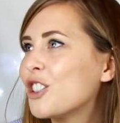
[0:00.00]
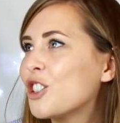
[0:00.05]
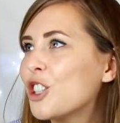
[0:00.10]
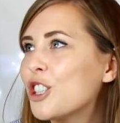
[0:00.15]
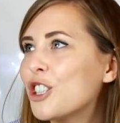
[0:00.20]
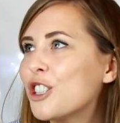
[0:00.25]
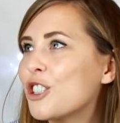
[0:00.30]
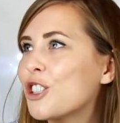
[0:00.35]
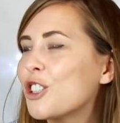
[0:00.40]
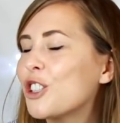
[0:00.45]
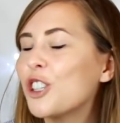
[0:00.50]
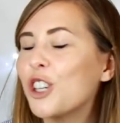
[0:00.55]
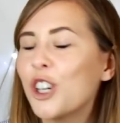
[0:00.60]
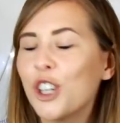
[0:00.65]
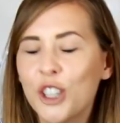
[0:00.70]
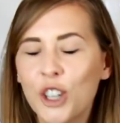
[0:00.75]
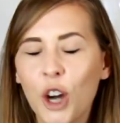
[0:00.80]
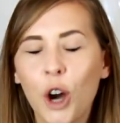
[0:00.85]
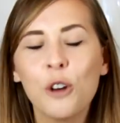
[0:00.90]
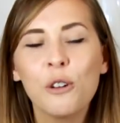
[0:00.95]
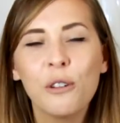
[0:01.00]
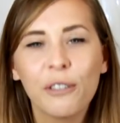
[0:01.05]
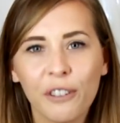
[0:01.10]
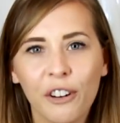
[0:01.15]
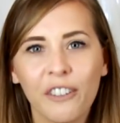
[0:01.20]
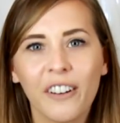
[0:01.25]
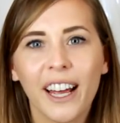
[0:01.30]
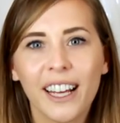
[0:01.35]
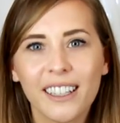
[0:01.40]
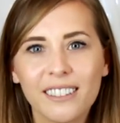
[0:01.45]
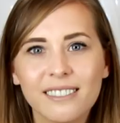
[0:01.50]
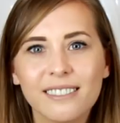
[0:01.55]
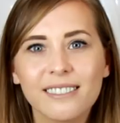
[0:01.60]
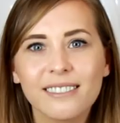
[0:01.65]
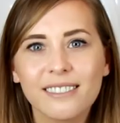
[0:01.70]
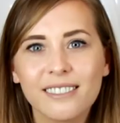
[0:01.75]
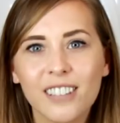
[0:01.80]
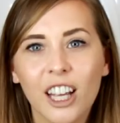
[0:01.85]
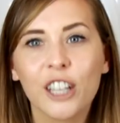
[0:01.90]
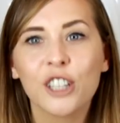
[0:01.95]
Just go for it.
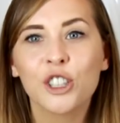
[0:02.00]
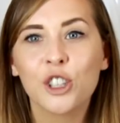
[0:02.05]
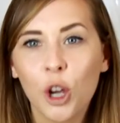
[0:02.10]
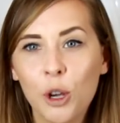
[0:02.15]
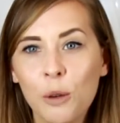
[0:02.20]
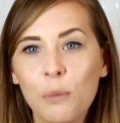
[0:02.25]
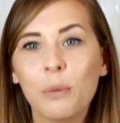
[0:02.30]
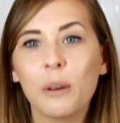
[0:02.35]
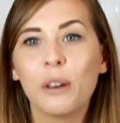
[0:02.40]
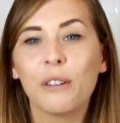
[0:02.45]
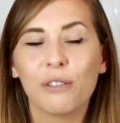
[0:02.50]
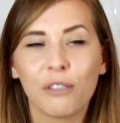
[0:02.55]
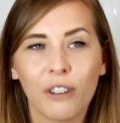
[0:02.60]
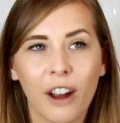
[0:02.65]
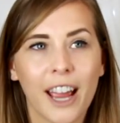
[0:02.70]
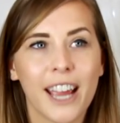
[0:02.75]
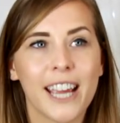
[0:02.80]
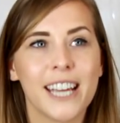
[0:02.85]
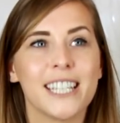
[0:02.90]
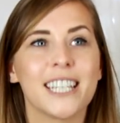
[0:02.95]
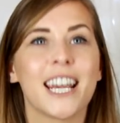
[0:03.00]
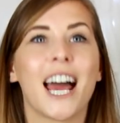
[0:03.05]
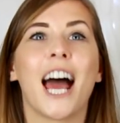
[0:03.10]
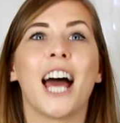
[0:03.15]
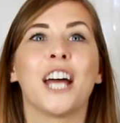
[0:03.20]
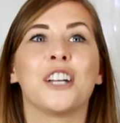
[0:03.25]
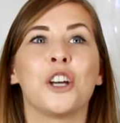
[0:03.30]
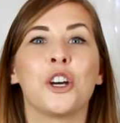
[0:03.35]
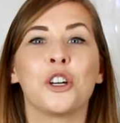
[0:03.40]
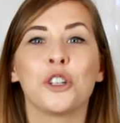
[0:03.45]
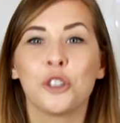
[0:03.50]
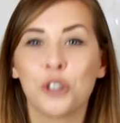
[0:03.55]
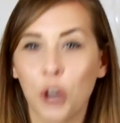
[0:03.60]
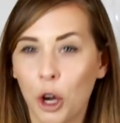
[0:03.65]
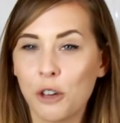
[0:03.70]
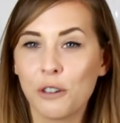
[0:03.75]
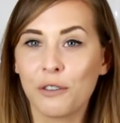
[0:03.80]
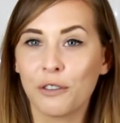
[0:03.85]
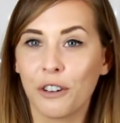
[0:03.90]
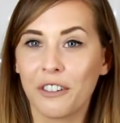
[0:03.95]
Like, don't be afraid and
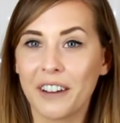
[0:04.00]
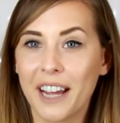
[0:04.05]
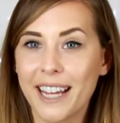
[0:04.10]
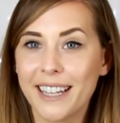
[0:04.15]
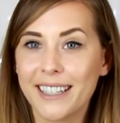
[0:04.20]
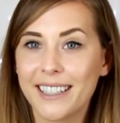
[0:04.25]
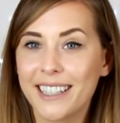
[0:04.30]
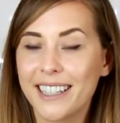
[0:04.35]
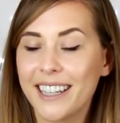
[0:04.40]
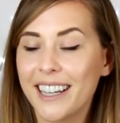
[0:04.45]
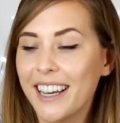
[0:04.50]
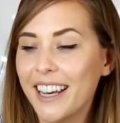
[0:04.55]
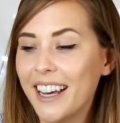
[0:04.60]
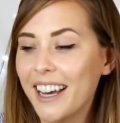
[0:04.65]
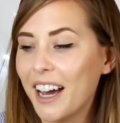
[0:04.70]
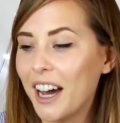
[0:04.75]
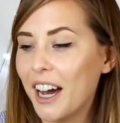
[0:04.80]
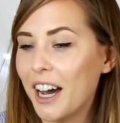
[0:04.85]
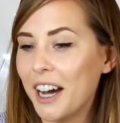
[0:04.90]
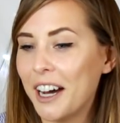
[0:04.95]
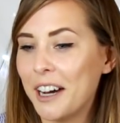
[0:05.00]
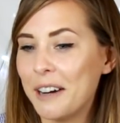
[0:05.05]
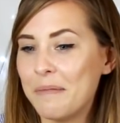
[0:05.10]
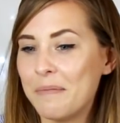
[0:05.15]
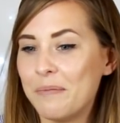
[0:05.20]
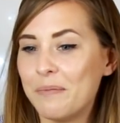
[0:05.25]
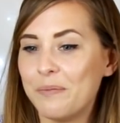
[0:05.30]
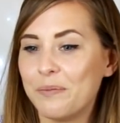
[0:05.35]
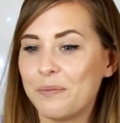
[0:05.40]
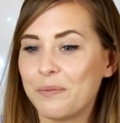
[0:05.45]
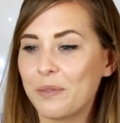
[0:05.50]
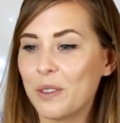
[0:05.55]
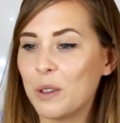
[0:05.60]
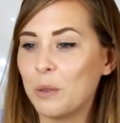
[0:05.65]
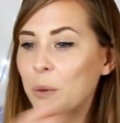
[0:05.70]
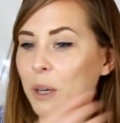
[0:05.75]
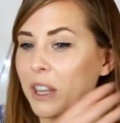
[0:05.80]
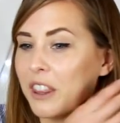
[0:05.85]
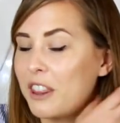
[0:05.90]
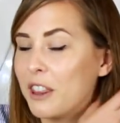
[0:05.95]
go for it.
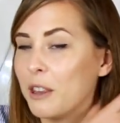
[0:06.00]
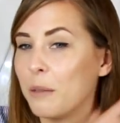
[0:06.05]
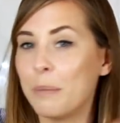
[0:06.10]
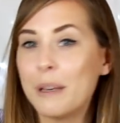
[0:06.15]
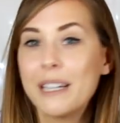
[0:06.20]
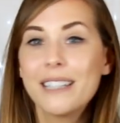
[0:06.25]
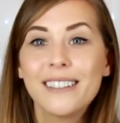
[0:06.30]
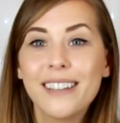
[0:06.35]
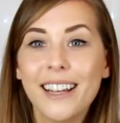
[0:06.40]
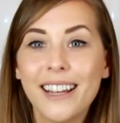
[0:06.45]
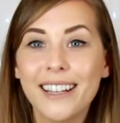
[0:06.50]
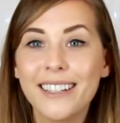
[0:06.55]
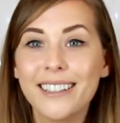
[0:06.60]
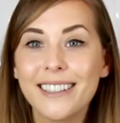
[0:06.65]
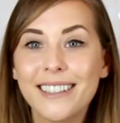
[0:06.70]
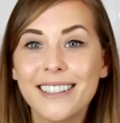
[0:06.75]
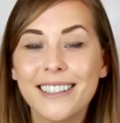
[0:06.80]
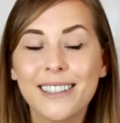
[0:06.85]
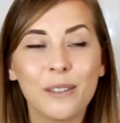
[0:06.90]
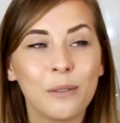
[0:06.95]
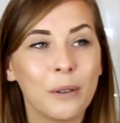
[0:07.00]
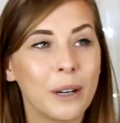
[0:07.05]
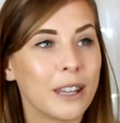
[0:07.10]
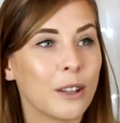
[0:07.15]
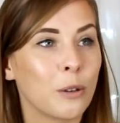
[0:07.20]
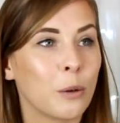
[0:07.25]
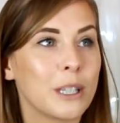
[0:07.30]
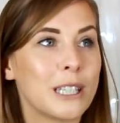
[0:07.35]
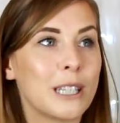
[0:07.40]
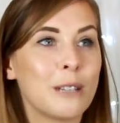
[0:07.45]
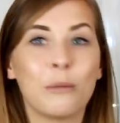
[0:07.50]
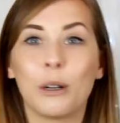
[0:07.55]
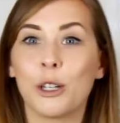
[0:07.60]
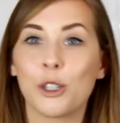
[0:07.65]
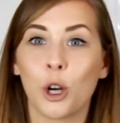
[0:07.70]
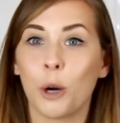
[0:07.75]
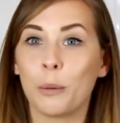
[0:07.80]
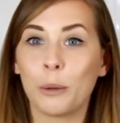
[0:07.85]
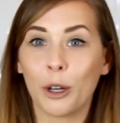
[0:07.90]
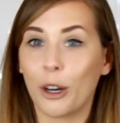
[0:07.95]
With the business, with quitting my
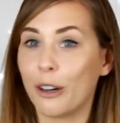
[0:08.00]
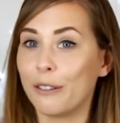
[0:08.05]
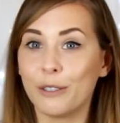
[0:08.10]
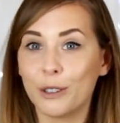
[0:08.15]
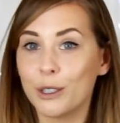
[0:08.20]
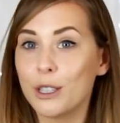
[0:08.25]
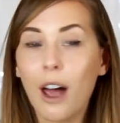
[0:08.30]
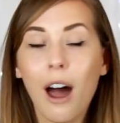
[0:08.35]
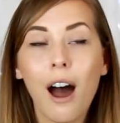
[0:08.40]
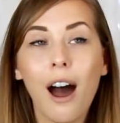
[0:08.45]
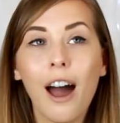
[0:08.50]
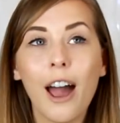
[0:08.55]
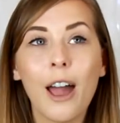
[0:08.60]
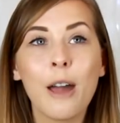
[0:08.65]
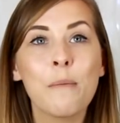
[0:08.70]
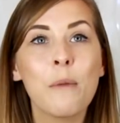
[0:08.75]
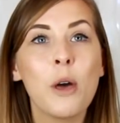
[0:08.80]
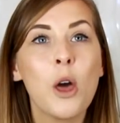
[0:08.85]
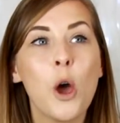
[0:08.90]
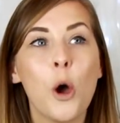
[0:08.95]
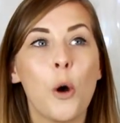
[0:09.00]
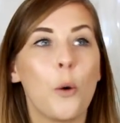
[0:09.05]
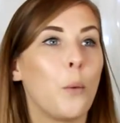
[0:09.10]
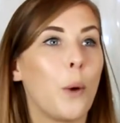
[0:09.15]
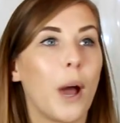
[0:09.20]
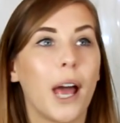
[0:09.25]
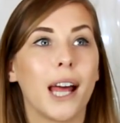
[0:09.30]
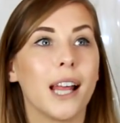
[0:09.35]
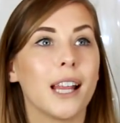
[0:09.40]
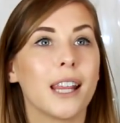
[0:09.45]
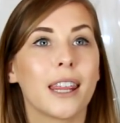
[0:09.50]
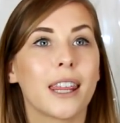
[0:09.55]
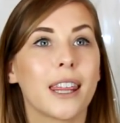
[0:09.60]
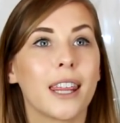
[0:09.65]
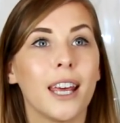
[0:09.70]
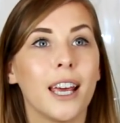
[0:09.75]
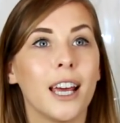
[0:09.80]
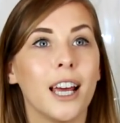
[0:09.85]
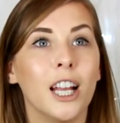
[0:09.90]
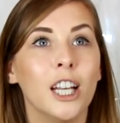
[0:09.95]
job and going full time, with
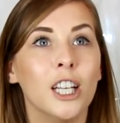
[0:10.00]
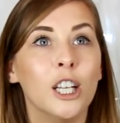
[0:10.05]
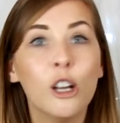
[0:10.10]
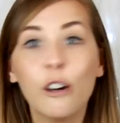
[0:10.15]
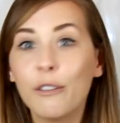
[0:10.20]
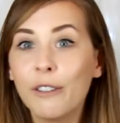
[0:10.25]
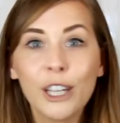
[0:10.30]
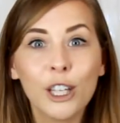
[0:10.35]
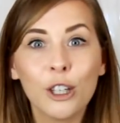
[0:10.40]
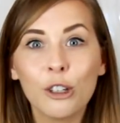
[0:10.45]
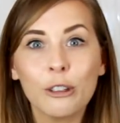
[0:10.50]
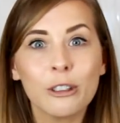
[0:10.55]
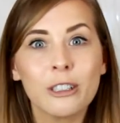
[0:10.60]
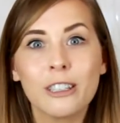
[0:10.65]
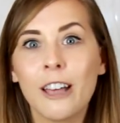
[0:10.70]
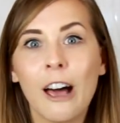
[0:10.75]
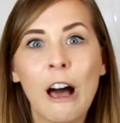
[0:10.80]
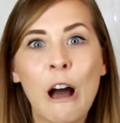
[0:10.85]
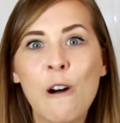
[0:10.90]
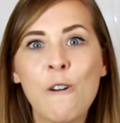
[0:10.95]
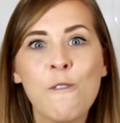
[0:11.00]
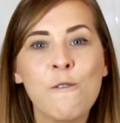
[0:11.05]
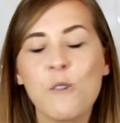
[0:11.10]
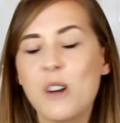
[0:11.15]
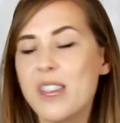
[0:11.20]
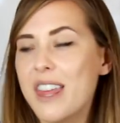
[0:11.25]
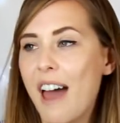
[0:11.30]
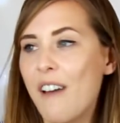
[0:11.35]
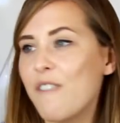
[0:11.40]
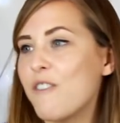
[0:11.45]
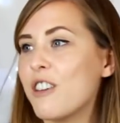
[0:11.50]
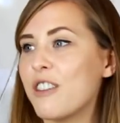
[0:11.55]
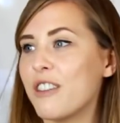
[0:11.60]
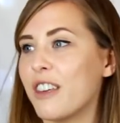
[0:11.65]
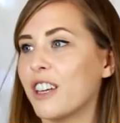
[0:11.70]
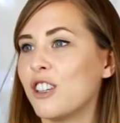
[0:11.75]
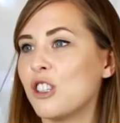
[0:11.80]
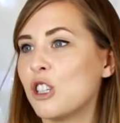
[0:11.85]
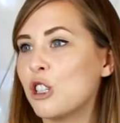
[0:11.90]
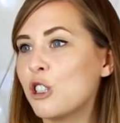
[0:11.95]
loving yourself, with
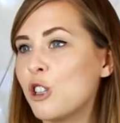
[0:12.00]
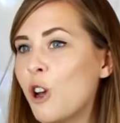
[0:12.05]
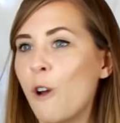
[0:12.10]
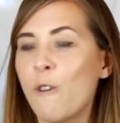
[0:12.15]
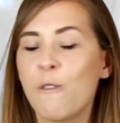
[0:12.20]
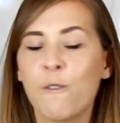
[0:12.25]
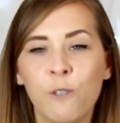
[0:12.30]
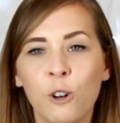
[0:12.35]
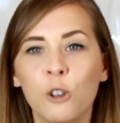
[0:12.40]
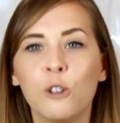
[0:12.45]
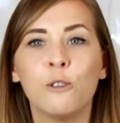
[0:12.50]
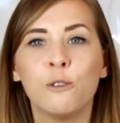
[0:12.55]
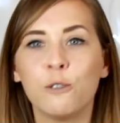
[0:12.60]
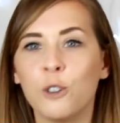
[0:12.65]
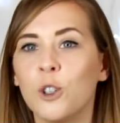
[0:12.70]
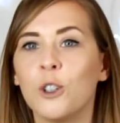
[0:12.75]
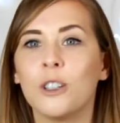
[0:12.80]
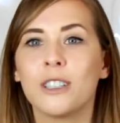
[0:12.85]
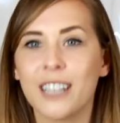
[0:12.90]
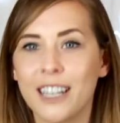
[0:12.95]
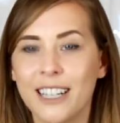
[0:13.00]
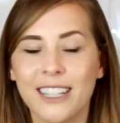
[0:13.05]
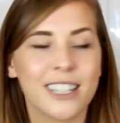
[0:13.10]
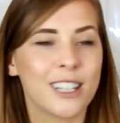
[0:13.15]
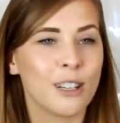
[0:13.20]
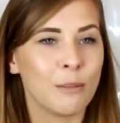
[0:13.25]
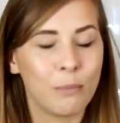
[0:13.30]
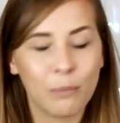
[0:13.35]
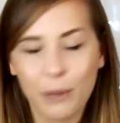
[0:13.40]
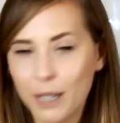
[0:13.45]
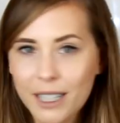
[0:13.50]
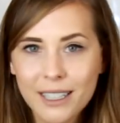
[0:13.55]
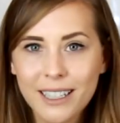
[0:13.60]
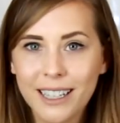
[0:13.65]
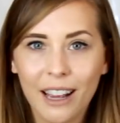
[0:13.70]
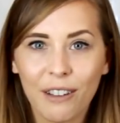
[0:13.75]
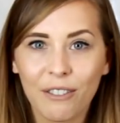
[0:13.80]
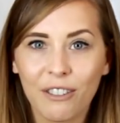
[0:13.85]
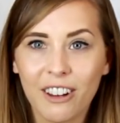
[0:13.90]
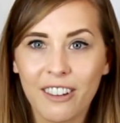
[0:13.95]
everything, just go full force into
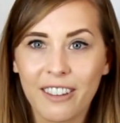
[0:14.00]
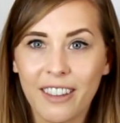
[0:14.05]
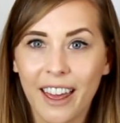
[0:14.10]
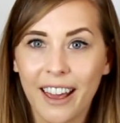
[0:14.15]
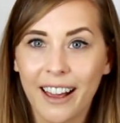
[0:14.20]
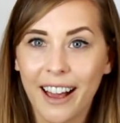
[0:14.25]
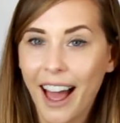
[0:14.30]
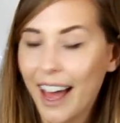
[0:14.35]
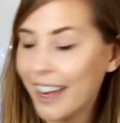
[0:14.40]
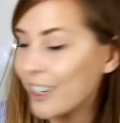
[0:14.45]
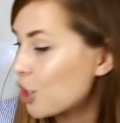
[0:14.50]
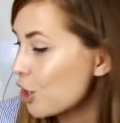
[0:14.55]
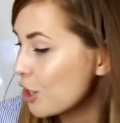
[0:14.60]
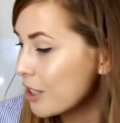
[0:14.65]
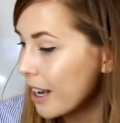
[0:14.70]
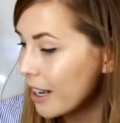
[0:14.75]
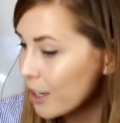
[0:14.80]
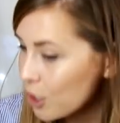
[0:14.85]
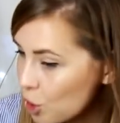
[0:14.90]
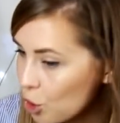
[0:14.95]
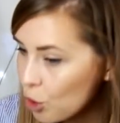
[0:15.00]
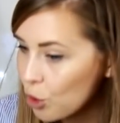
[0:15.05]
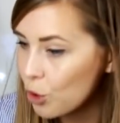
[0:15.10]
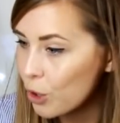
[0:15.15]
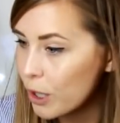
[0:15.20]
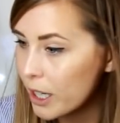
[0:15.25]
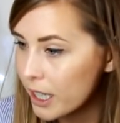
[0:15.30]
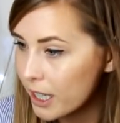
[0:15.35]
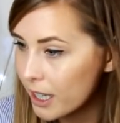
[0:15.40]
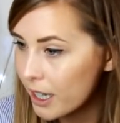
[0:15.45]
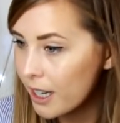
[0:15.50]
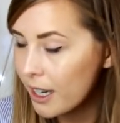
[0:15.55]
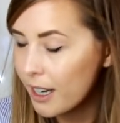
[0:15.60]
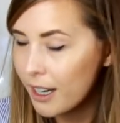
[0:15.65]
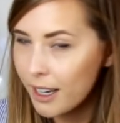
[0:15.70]
bloody everything and just enjoy